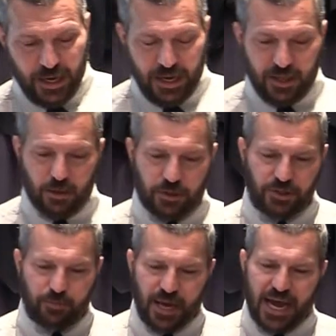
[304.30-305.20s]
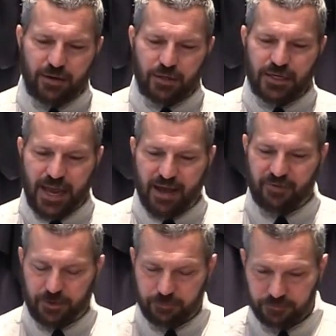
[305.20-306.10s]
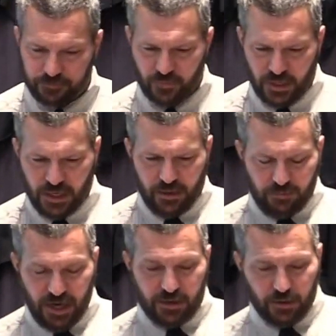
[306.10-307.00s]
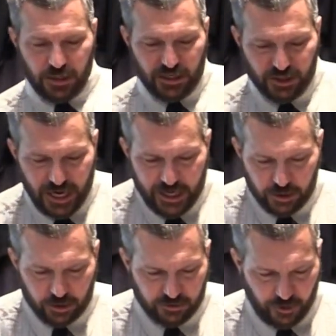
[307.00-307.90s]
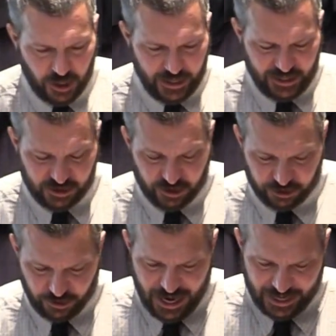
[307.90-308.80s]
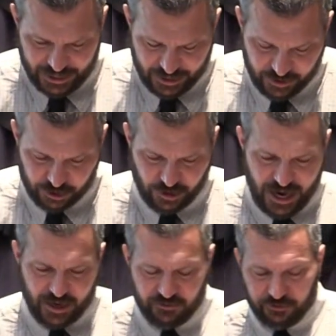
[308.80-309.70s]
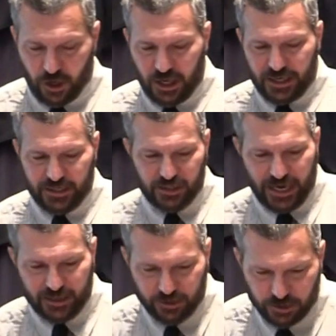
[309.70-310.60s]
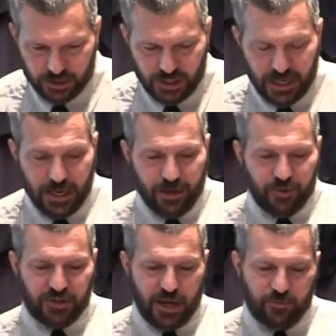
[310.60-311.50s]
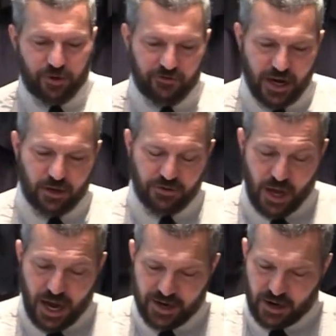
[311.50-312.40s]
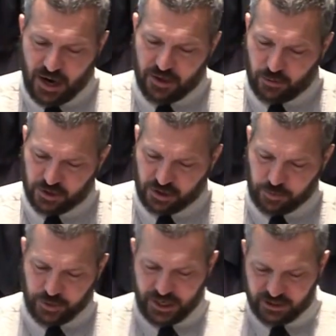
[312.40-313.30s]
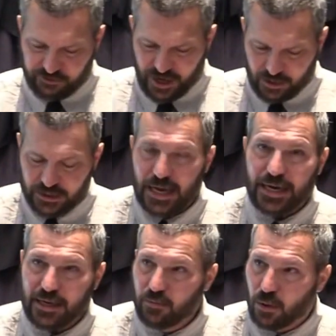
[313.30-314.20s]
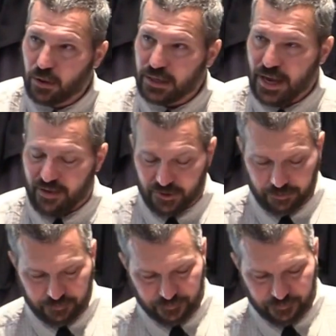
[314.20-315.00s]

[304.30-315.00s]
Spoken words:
And there was a battle in heaven. Michael and his angels fought against the dragon, and the dragon fought and his angels, but they prevailed not, neither was their place found any more in heaven.